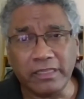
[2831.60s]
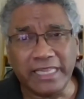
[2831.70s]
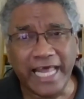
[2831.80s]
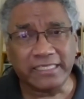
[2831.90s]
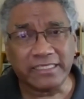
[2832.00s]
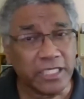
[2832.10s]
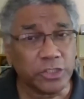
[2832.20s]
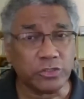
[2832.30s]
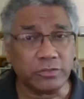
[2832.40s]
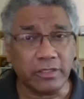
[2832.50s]
that
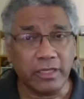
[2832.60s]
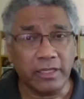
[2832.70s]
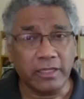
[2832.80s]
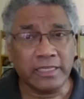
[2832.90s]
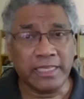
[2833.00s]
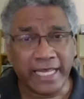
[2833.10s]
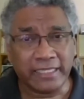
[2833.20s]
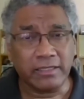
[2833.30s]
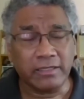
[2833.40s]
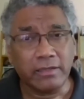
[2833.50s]
tension
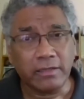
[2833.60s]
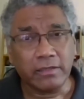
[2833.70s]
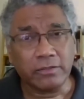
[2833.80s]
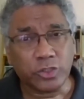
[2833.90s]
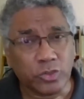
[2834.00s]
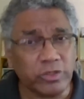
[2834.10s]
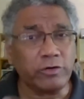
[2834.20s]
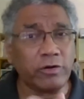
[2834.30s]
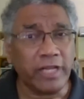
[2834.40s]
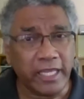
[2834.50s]
that
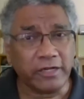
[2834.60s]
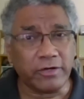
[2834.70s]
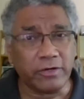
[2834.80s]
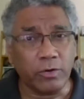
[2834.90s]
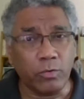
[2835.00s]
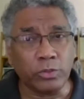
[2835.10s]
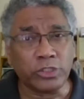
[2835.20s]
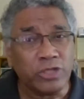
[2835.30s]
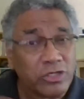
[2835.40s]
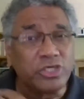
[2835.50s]
sooner or later
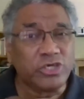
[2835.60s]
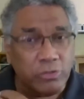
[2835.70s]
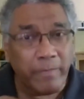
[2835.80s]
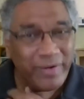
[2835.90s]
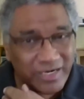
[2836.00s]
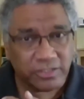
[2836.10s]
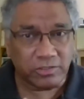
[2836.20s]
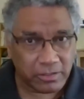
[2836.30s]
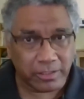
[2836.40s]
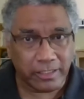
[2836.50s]
would touch you
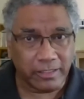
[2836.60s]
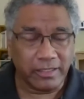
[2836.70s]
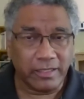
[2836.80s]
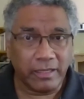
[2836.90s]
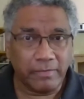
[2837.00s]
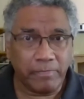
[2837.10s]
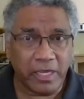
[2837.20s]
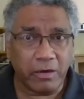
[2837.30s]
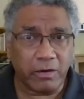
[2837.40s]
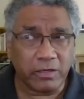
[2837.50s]
personally,
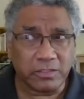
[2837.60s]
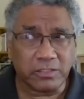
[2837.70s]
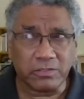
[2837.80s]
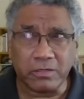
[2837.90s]
because